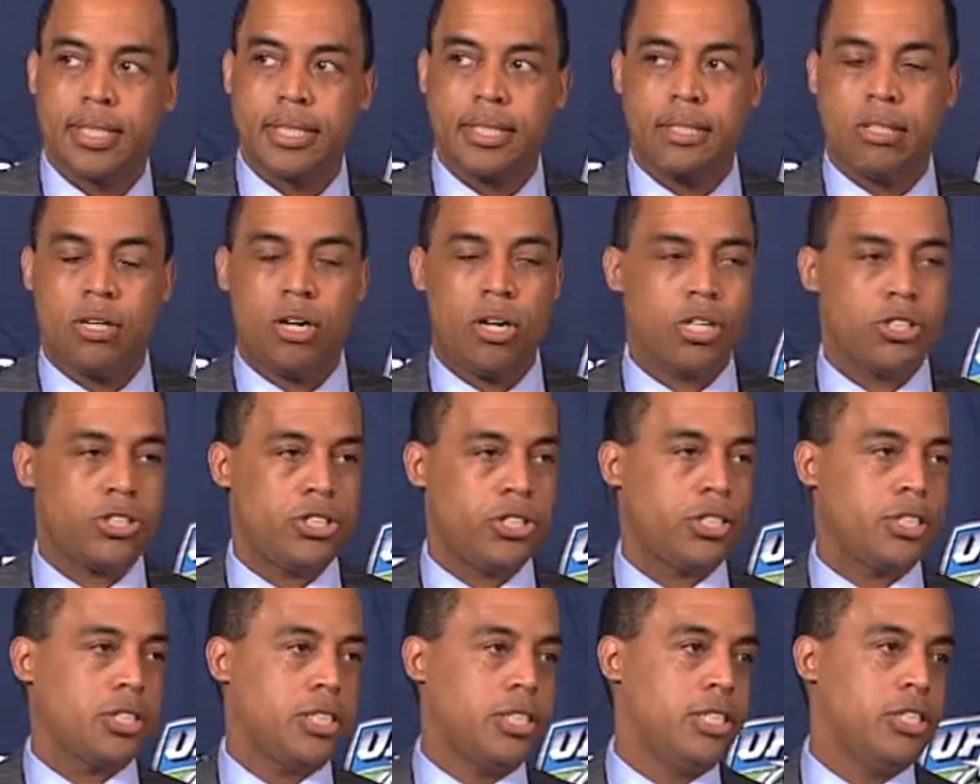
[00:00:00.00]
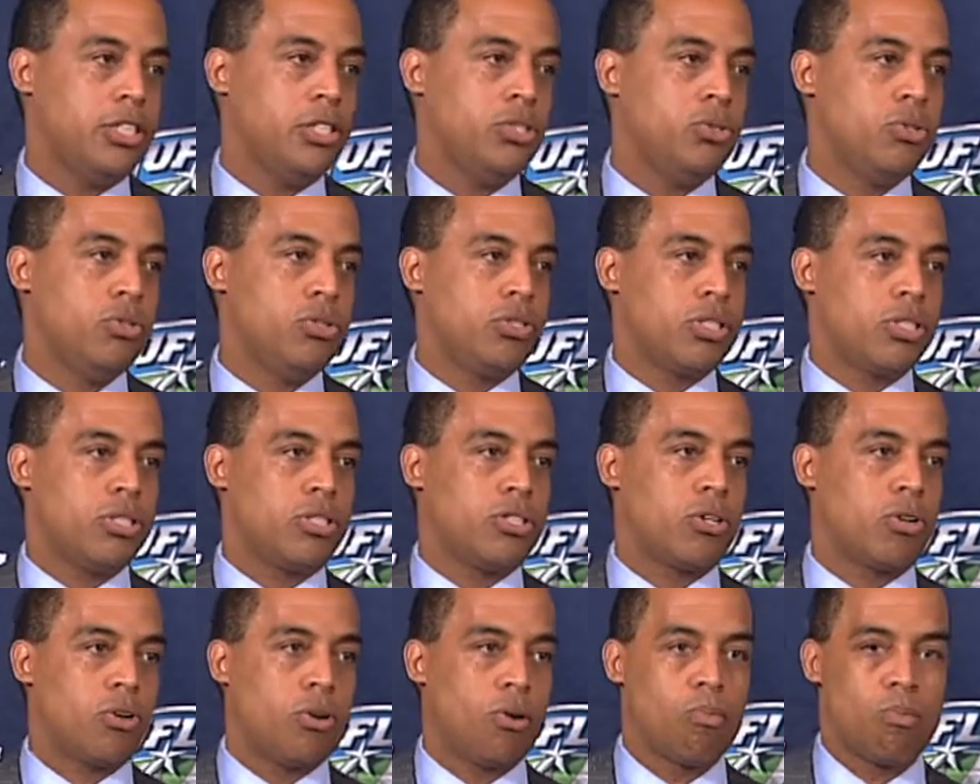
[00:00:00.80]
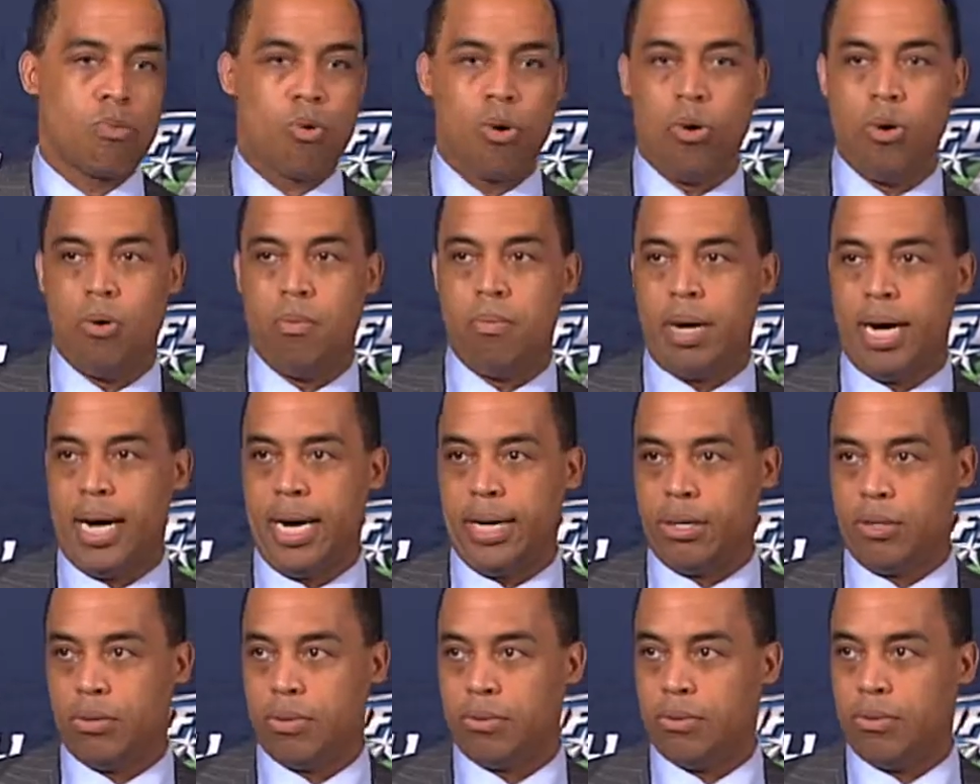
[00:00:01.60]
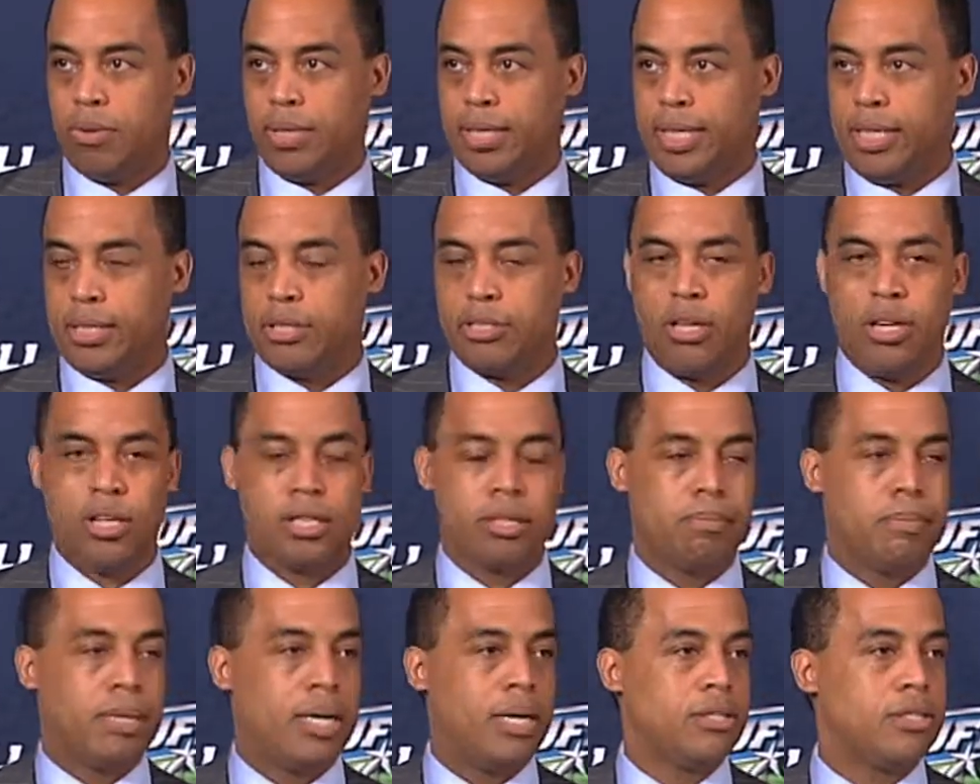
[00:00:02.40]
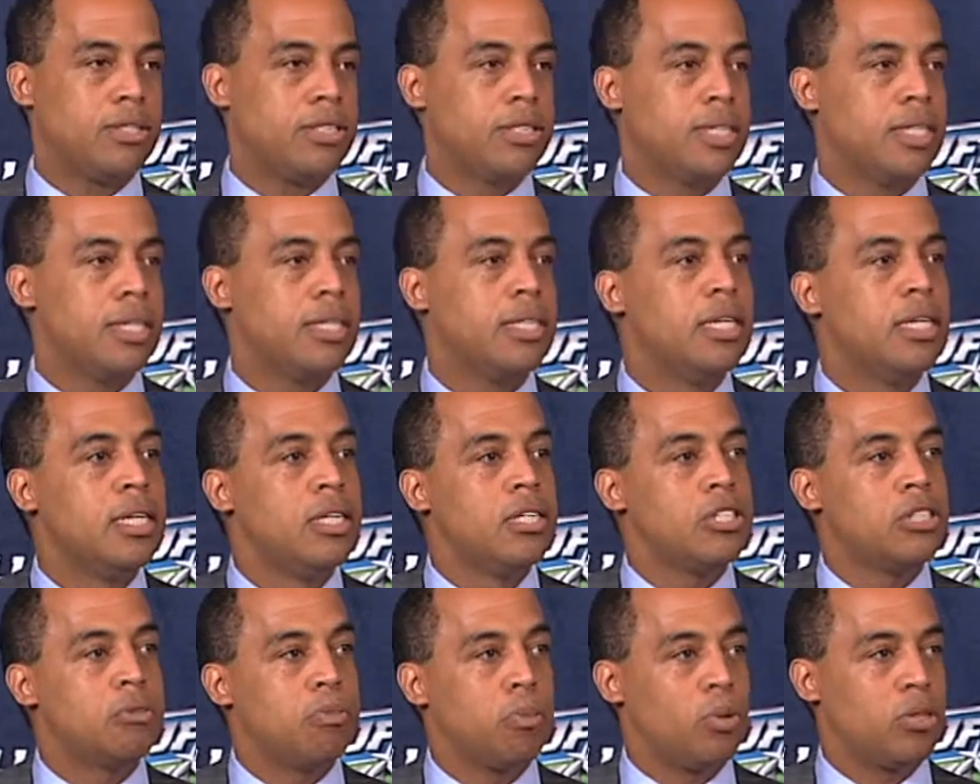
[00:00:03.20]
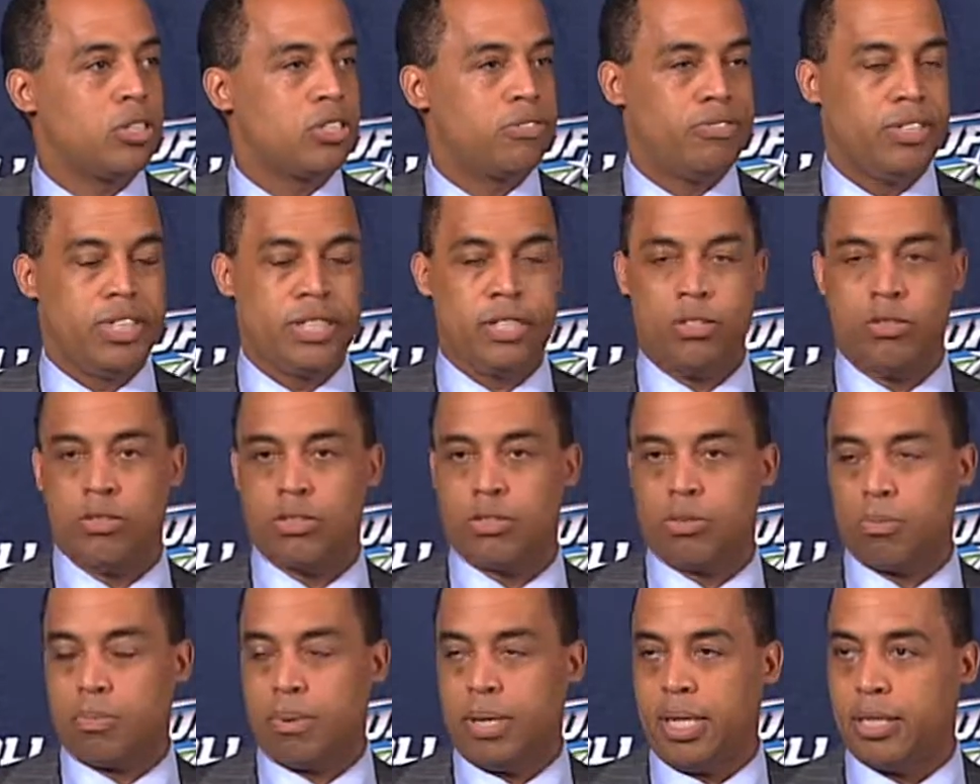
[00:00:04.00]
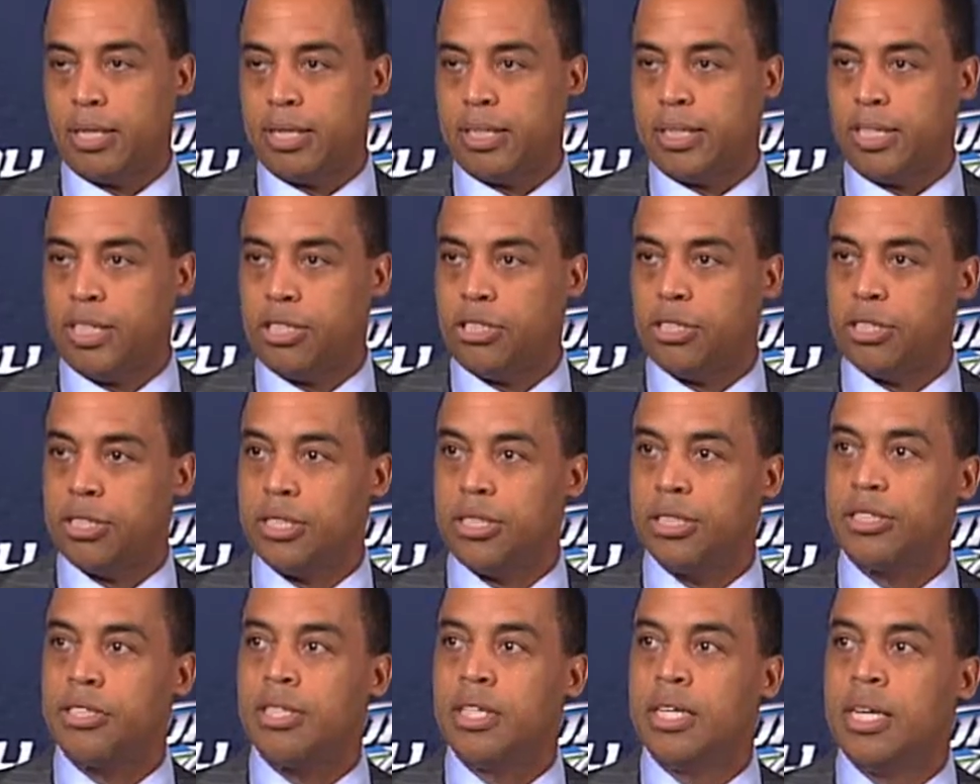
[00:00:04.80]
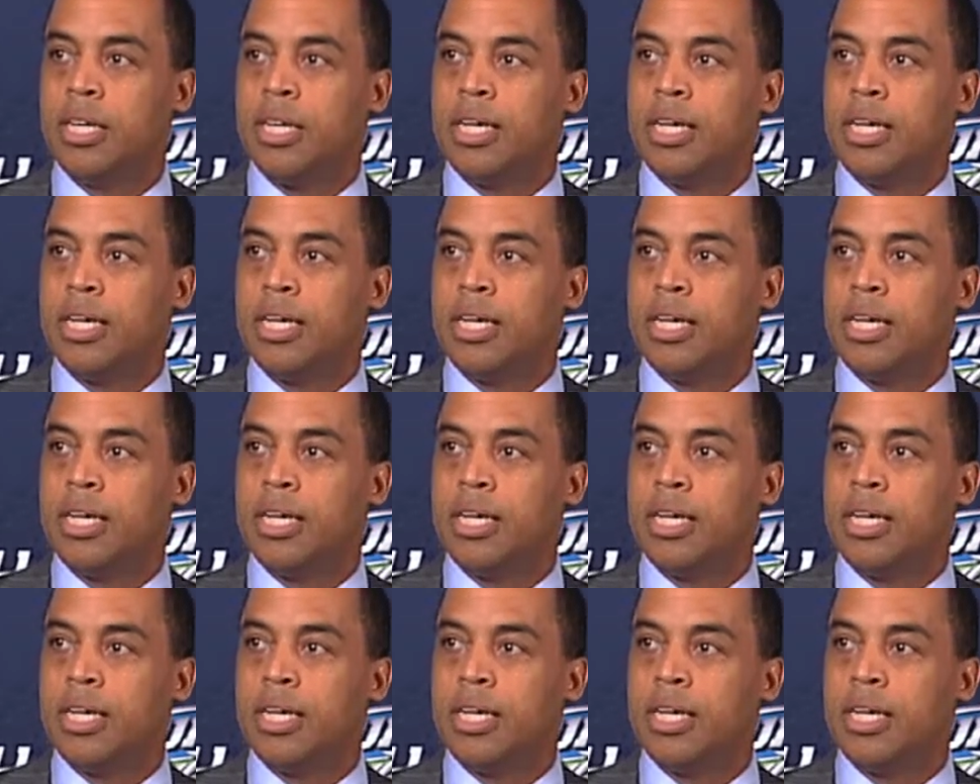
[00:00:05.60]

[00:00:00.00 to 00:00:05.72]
cautiously use the term role model when they talk about sports figures or politicians,